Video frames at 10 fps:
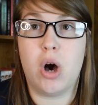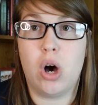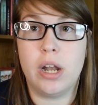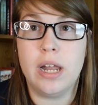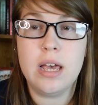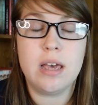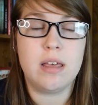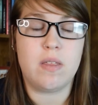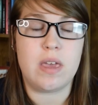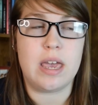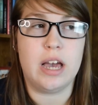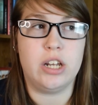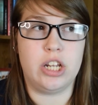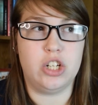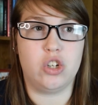on the
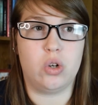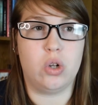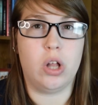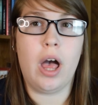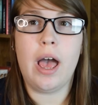initial